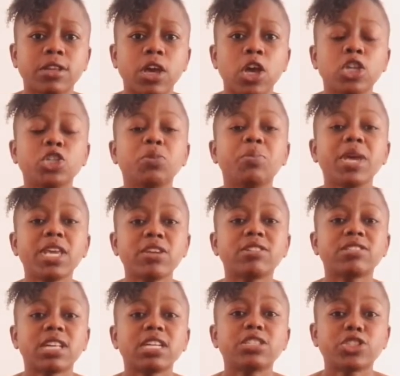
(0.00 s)
to make your
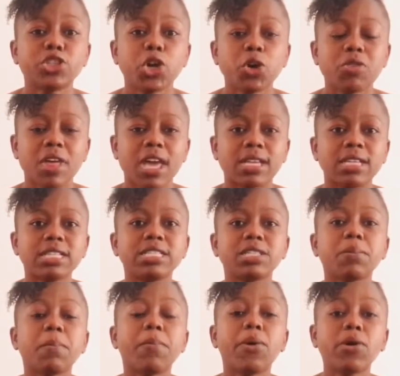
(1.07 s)
sons know that it's
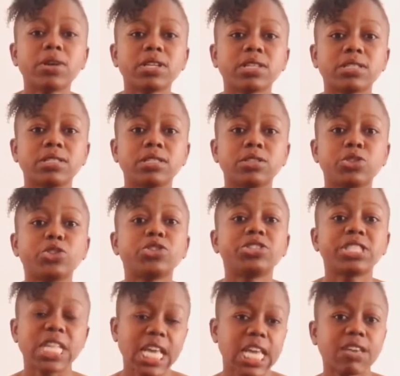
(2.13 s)
important to
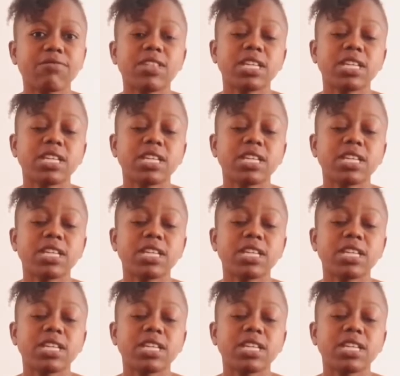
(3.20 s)
say